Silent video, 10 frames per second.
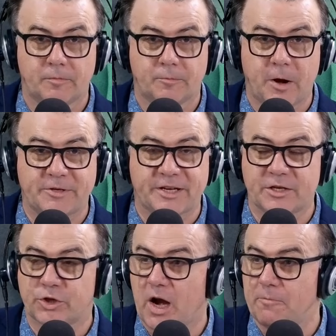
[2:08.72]

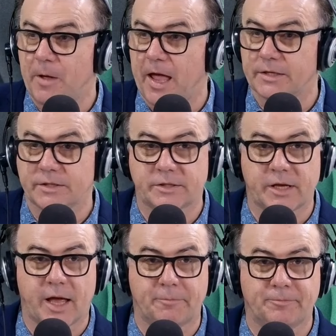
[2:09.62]
President Trump has
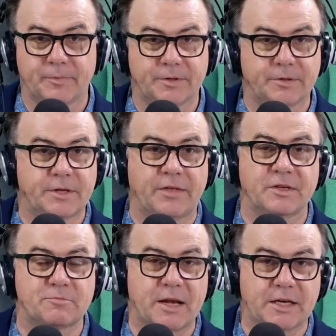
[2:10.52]
done
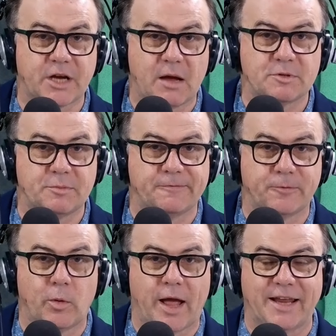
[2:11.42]
this many times
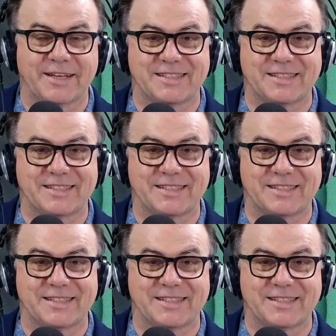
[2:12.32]
beforehand.